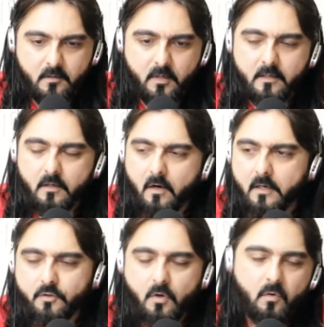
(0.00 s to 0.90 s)
Great. All
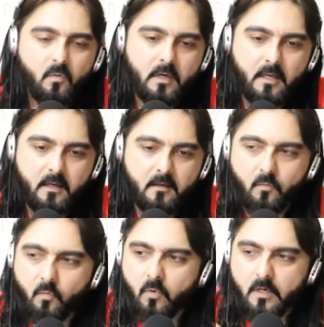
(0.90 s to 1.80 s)
right. So
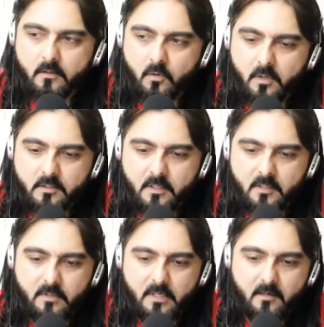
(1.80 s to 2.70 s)
one of the question
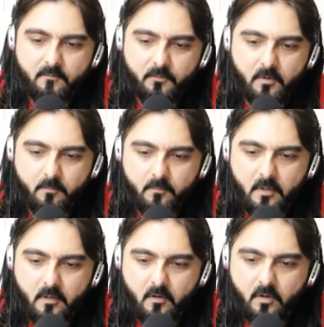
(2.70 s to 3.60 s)
that we had from
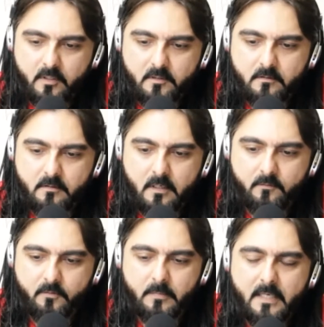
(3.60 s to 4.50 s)
our audience
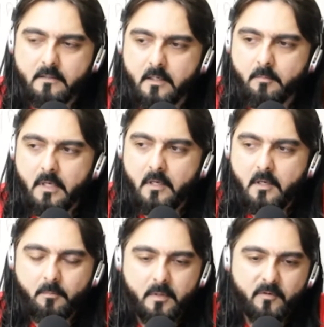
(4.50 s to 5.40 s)
from last time,
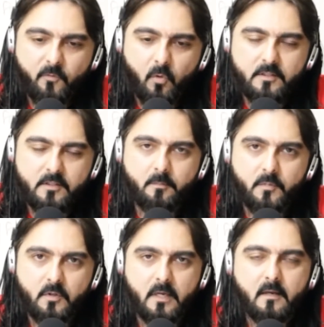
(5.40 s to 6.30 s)
but before I
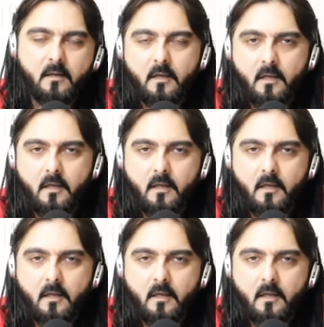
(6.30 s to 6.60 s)
jump to that,